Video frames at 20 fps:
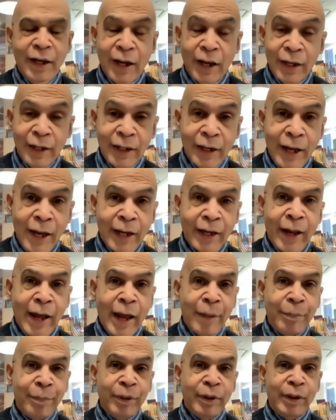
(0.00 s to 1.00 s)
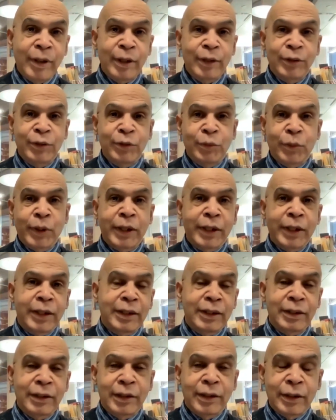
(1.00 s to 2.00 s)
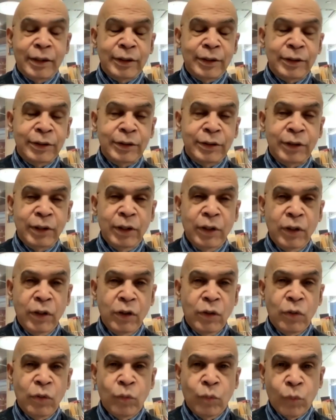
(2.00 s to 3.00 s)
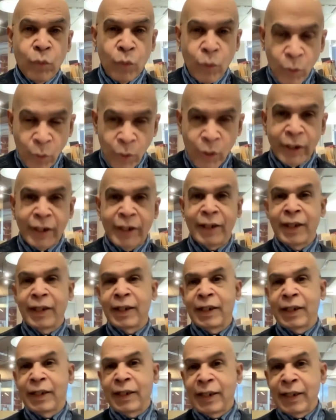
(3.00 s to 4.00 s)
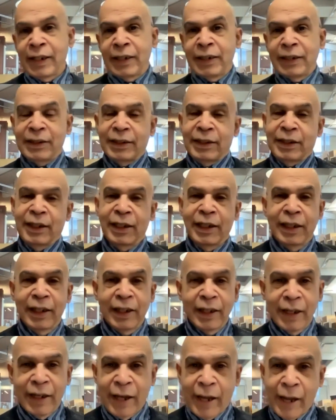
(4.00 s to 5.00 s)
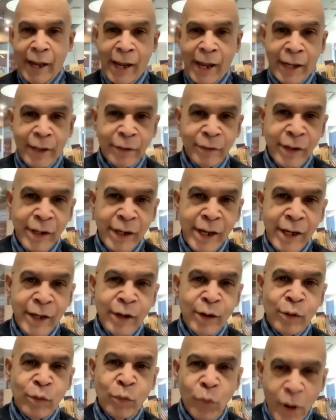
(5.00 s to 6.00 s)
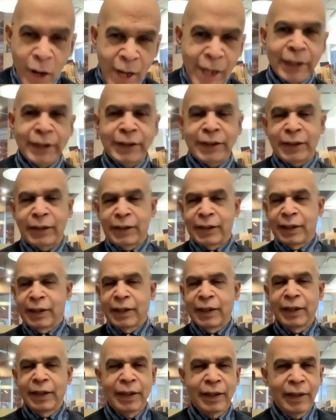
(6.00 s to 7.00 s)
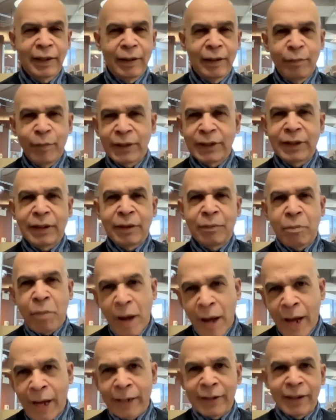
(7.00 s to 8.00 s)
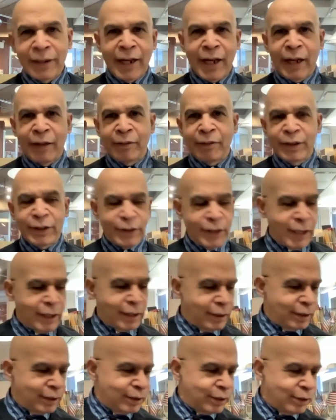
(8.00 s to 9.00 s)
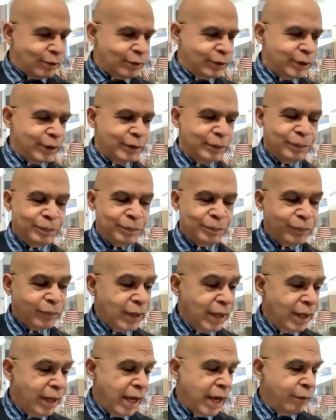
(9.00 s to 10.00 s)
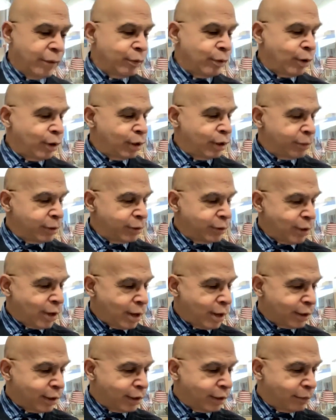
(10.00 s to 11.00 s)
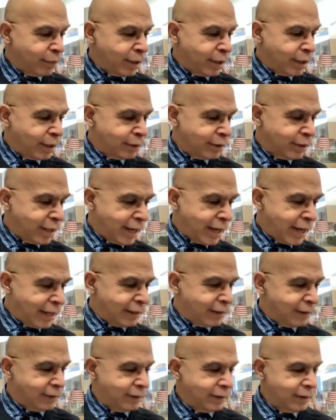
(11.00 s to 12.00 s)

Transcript: A lot happened this week. There's war in the East and in the West, Mr. Biden gave the State of the Union. And we're gonna be talking about that